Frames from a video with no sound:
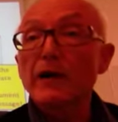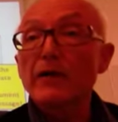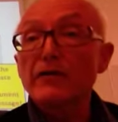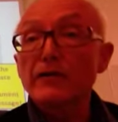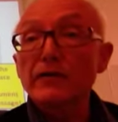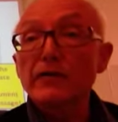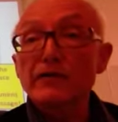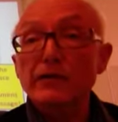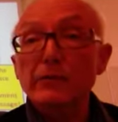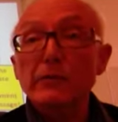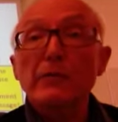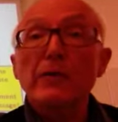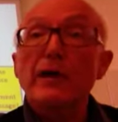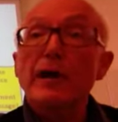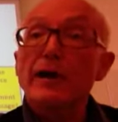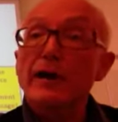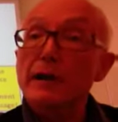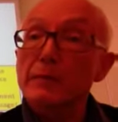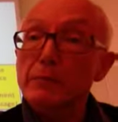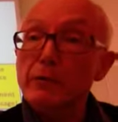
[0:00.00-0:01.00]
system
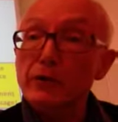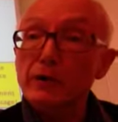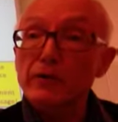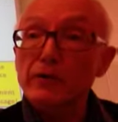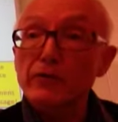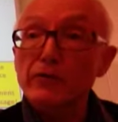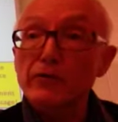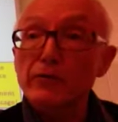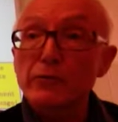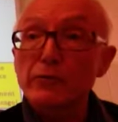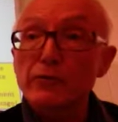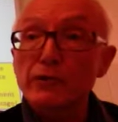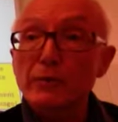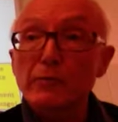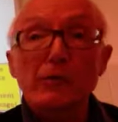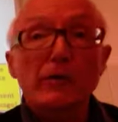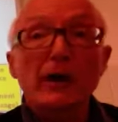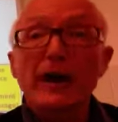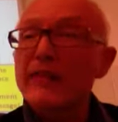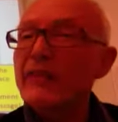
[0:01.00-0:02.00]
and I put in your student
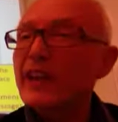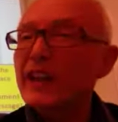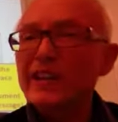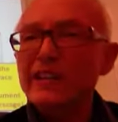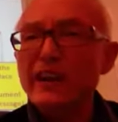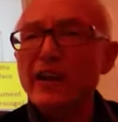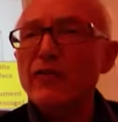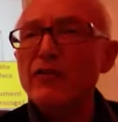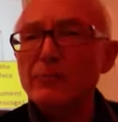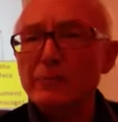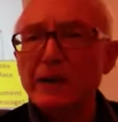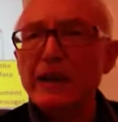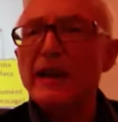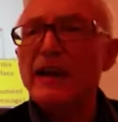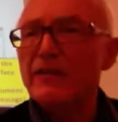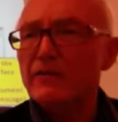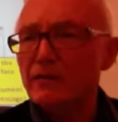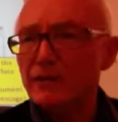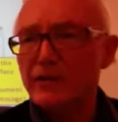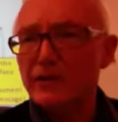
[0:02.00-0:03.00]
number, and that tells me
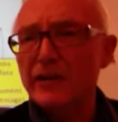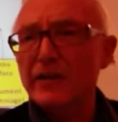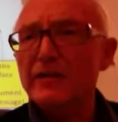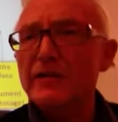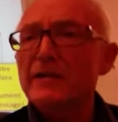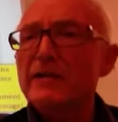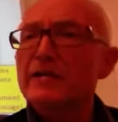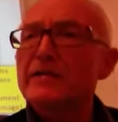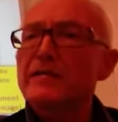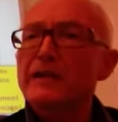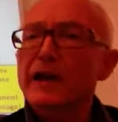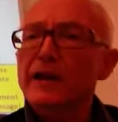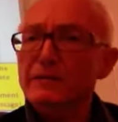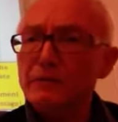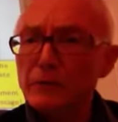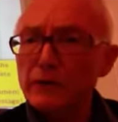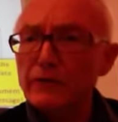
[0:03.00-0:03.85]
everything that